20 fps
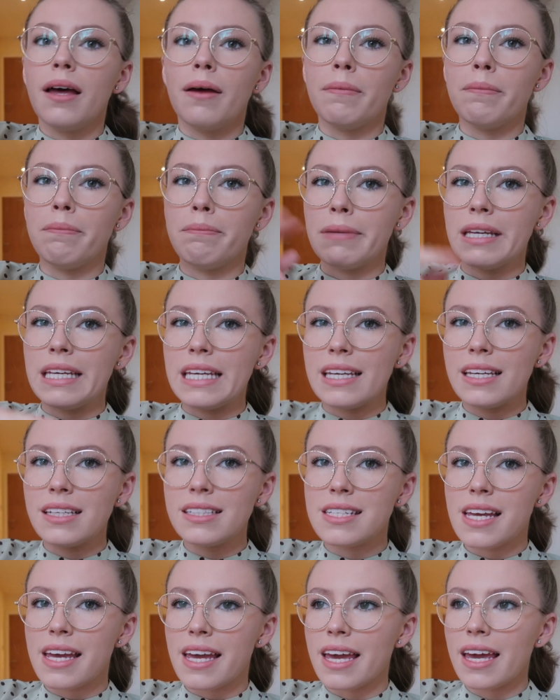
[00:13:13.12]
me
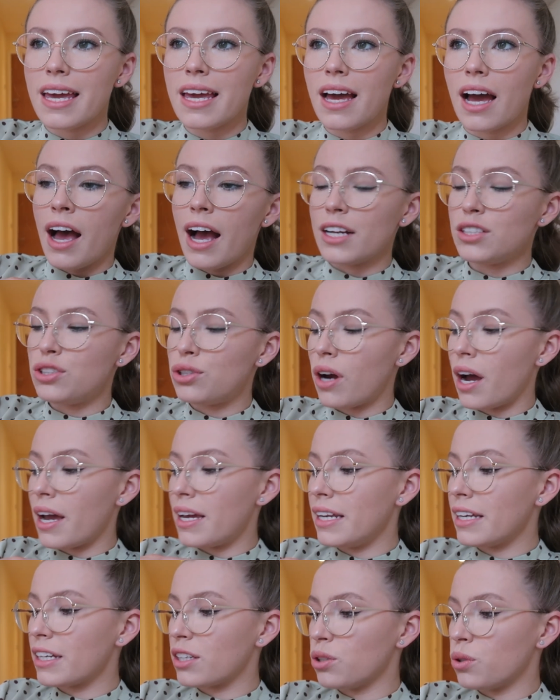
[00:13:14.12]
day. I try
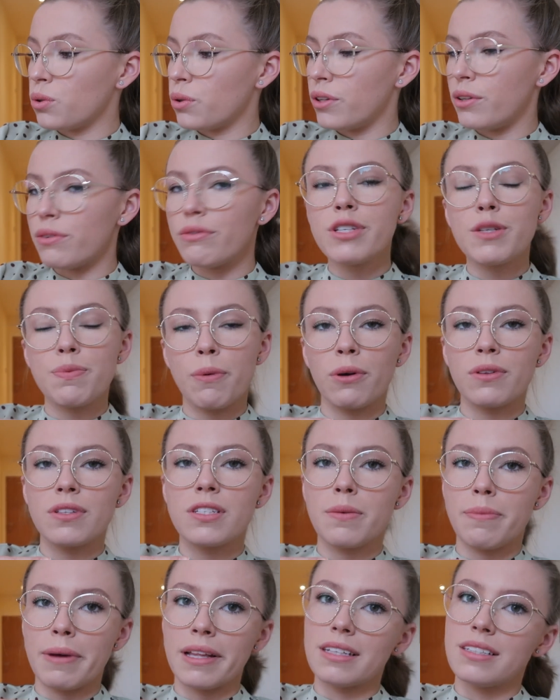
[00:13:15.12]
and ignore the
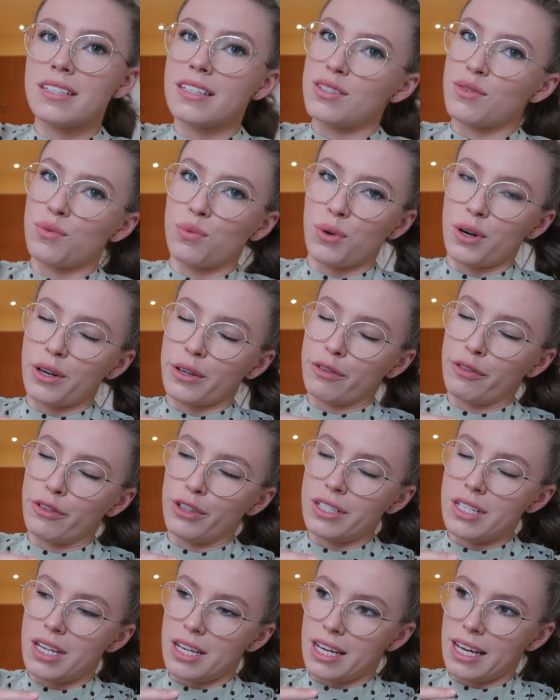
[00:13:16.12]
responsibilities of work for
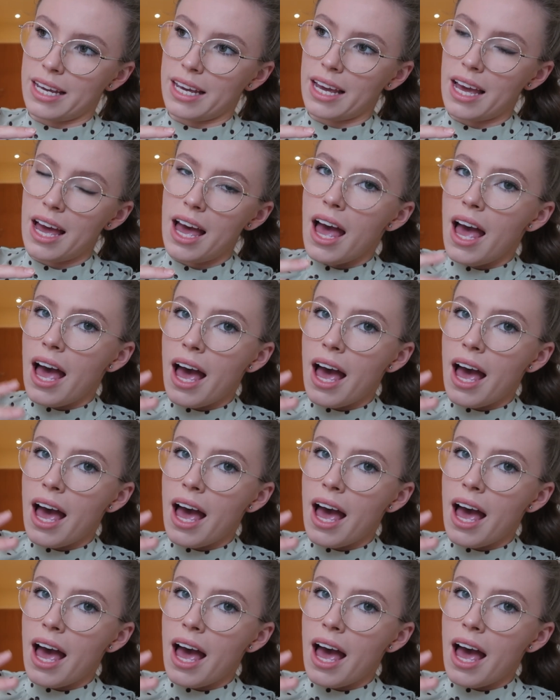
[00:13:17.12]
a day